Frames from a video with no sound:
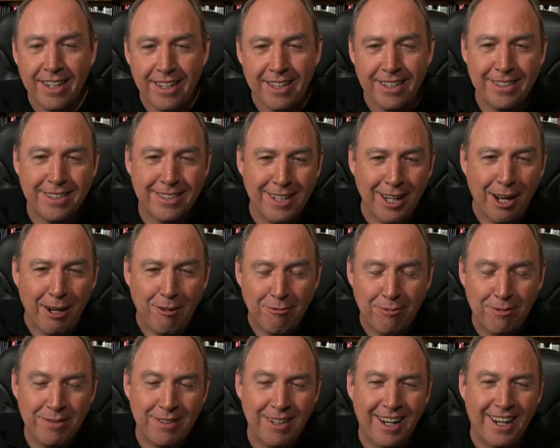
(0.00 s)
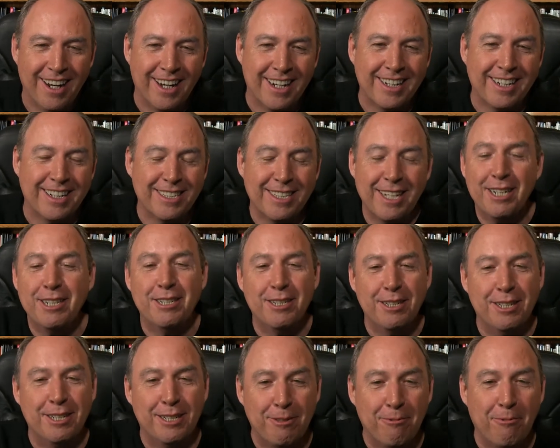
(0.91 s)
this stuff because uh, I,
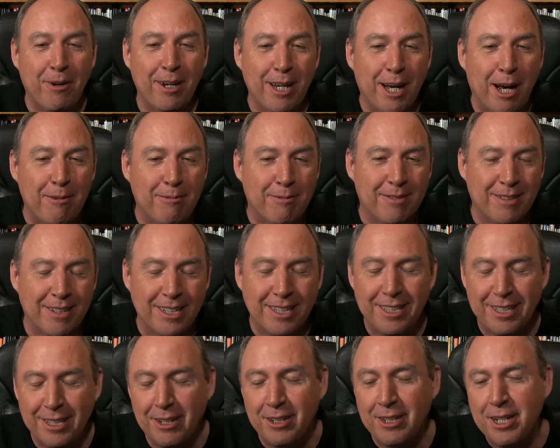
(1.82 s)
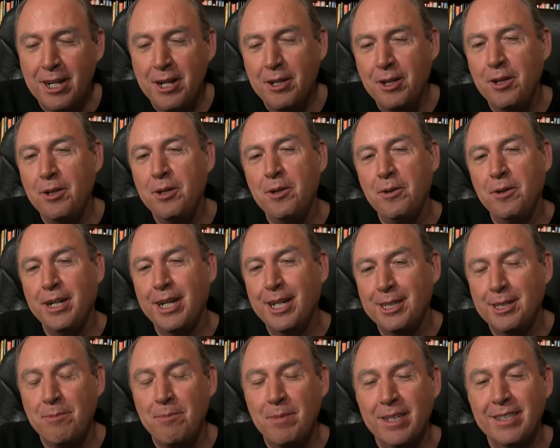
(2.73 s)
in the way I'm, you, you, do it
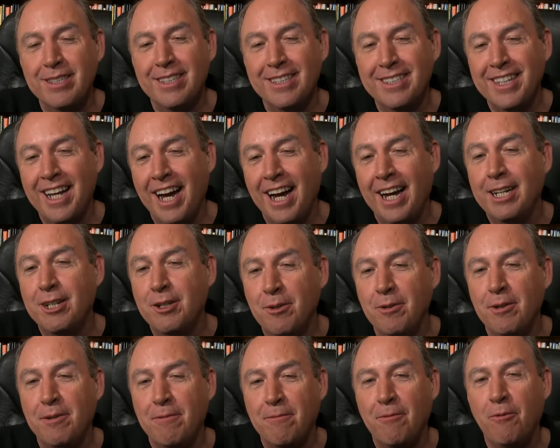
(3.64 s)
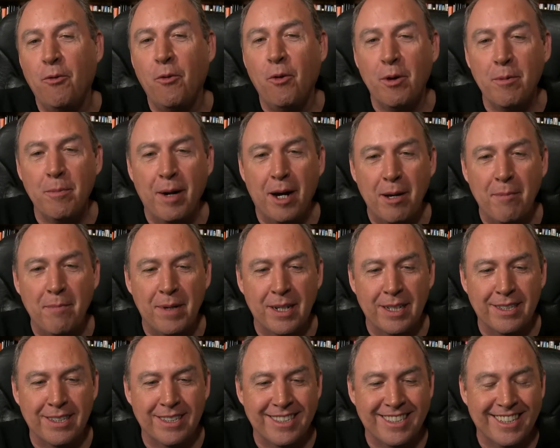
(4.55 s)
as a business, I do it for my
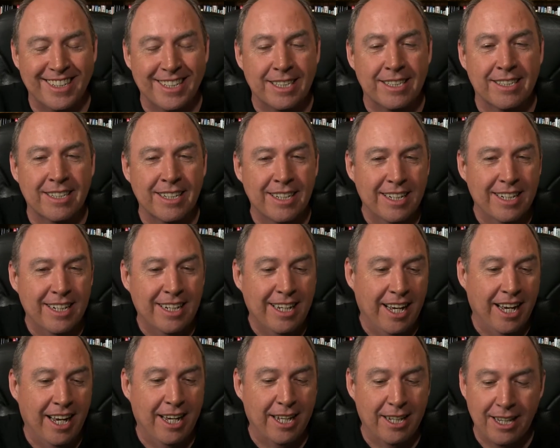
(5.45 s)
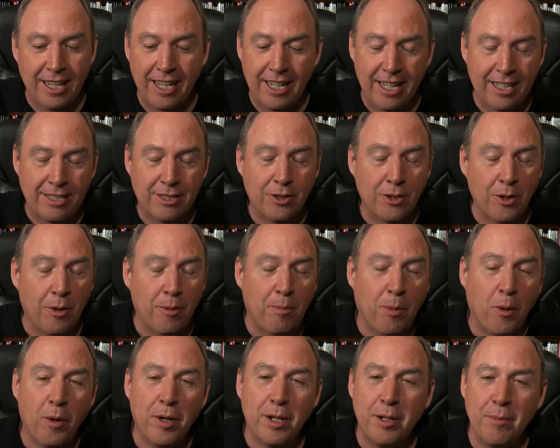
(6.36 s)
businesses, and it's so
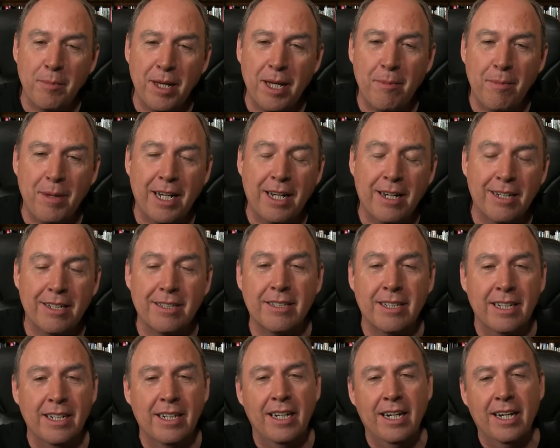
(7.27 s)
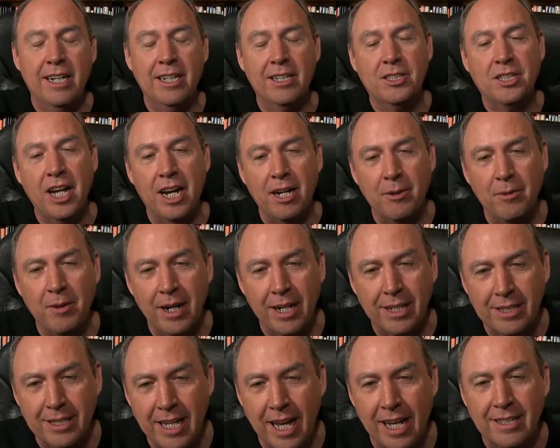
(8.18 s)
important to me because it
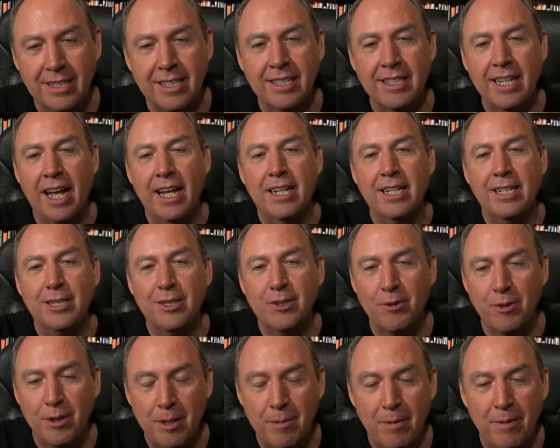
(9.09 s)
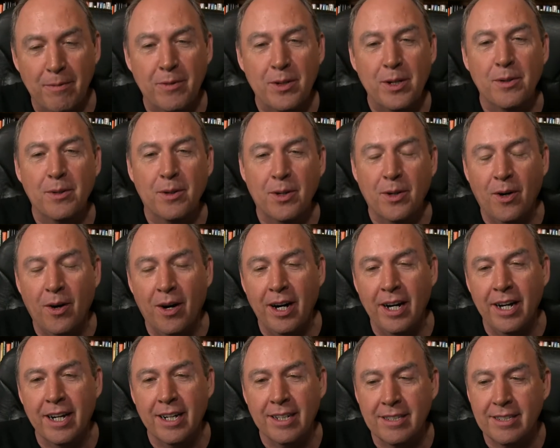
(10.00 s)
generates that steady stream of new
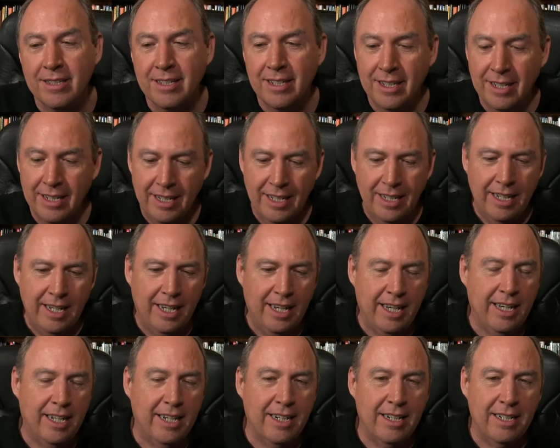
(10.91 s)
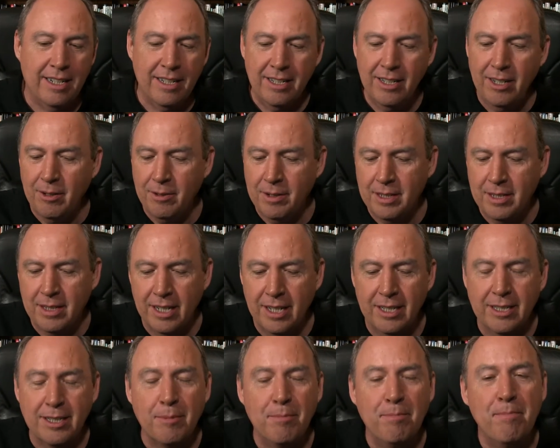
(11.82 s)
clients, and you know, it's
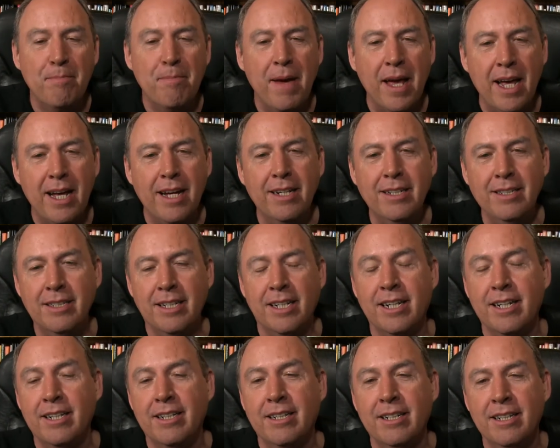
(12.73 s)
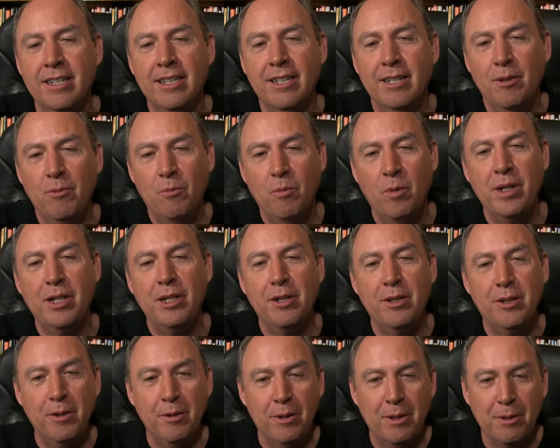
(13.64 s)
it's amazing when
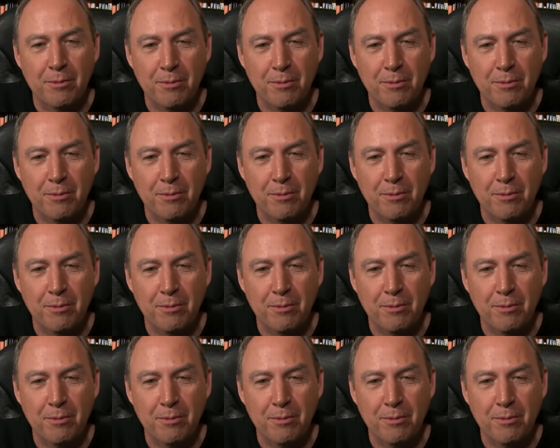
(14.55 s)
you do it